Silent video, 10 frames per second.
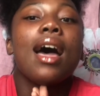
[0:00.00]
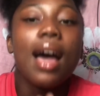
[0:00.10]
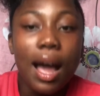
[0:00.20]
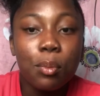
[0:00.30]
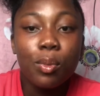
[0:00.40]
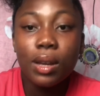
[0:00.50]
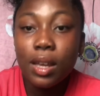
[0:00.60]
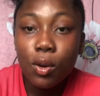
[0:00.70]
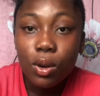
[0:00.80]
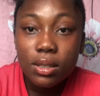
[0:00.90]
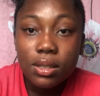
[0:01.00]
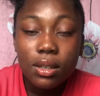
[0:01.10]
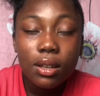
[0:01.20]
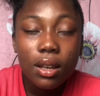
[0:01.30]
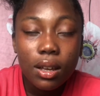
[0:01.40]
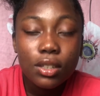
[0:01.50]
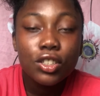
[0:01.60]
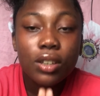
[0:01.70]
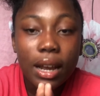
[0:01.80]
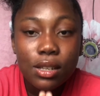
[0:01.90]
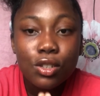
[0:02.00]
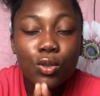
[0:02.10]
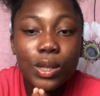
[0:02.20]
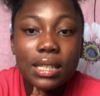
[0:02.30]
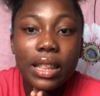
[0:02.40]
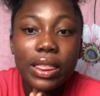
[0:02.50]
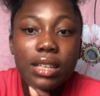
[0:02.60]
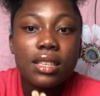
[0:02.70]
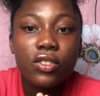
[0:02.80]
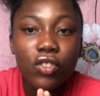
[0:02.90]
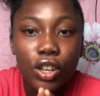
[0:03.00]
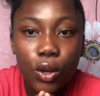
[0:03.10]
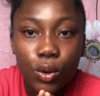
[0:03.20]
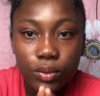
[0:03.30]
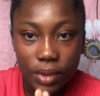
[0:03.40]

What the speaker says: I'm going to try to do it in this video.